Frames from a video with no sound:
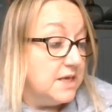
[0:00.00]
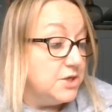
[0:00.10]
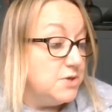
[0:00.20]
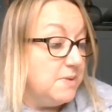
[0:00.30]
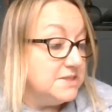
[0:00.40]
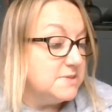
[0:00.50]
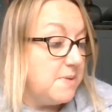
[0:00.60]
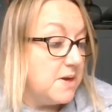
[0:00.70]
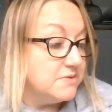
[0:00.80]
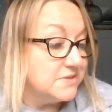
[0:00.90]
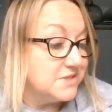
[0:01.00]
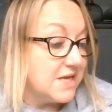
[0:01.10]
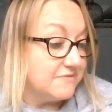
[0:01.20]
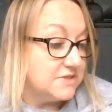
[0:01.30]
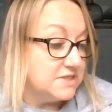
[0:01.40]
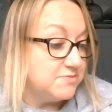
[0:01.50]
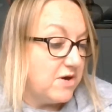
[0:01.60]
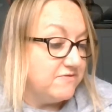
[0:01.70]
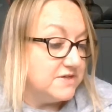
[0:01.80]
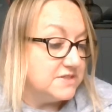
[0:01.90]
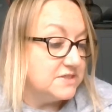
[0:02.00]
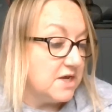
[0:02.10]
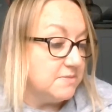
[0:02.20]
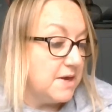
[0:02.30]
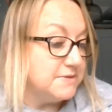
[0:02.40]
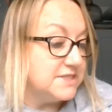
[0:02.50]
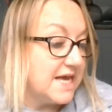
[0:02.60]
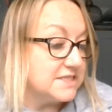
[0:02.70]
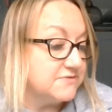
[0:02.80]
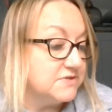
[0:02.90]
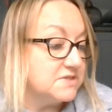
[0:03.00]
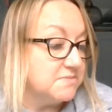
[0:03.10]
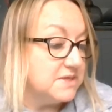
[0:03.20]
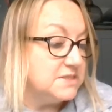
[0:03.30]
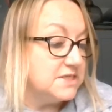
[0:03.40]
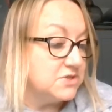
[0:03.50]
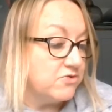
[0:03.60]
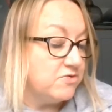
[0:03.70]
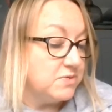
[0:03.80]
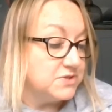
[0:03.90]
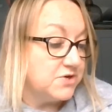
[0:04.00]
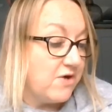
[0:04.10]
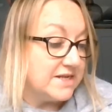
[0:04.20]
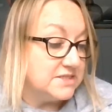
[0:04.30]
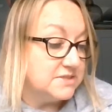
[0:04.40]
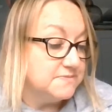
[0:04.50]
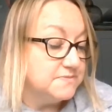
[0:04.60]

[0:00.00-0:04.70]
You might suppose, after this preface, that I'm going to ask for something dishonourable to grant.